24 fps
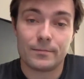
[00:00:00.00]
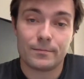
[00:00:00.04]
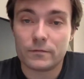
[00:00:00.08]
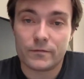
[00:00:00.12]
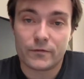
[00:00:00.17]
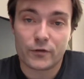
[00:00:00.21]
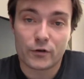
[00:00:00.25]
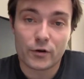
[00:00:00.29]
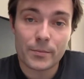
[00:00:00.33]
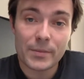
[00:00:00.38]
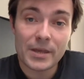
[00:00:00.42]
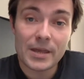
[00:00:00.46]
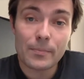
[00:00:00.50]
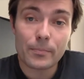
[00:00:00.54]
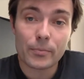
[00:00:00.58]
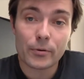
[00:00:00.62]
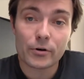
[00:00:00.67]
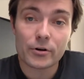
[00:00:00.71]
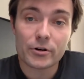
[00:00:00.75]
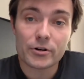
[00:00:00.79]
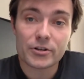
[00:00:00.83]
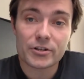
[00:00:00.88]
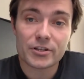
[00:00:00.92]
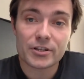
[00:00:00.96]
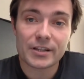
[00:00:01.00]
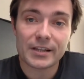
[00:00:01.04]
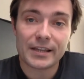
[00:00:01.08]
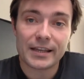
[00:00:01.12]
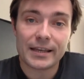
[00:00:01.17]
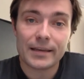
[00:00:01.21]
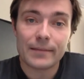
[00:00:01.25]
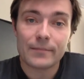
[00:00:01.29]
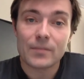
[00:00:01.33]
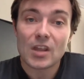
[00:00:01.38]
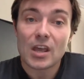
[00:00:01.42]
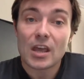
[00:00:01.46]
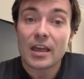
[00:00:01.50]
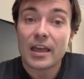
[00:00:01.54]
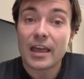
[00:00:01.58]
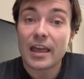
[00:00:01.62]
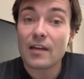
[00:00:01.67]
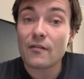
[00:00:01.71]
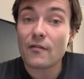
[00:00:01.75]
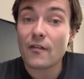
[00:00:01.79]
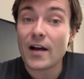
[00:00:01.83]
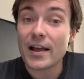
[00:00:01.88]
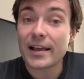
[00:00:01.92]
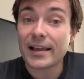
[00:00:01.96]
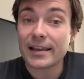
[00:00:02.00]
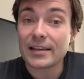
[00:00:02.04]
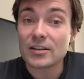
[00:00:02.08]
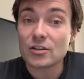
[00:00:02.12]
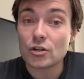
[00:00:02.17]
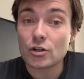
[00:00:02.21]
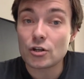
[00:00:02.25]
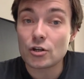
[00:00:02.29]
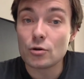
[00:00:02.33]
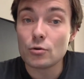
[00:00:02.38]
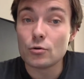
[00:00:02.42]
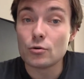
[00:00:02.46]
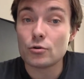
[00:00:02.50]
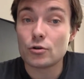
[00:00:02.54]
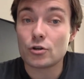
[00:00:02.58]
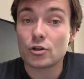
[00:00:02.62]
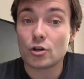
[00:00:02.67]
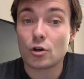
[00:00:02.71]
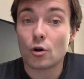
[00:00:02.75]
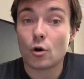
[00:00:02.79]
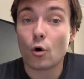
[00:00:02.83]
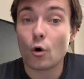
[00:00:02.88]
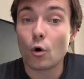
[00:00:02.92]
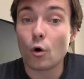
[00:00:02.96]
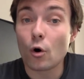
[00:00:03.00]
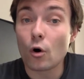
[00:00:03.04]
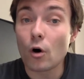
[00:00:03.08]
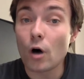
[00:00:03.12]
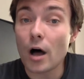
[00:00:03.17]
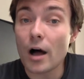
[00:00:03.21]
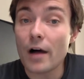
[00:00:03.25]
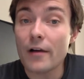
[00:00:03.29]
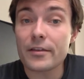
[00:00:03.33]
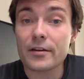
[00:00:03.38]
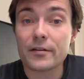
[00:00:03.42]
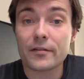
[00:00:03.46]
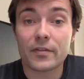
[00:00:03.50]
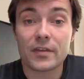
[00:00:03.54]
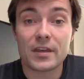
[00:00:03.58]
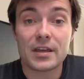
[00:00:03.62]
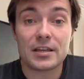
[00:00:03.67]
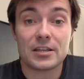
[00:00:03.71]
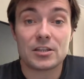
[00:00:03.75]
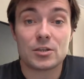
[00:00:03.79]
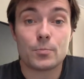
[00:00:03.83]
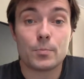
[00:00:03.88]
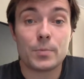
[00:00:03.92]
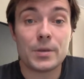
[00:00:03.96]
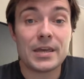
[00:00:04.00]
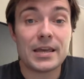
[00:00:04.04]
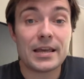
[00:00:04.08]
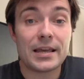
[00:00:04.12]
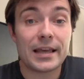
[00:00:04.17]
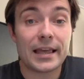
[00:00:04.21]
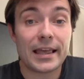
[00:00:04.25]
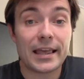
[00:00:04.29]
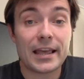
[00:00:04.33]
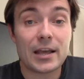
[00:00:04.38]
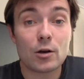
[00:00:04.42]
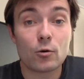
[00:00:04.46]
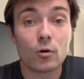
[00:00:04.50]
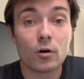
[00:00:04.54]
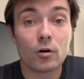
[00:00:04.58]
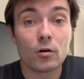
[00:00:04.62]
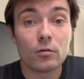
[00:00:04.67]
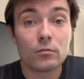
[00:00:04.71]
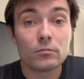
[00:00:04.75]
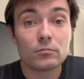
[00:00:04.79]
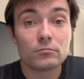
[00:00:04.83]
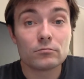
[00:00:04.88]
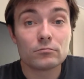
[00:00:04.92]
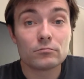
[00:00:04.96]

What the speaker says: For me personally, if I can choose, all other things being equal,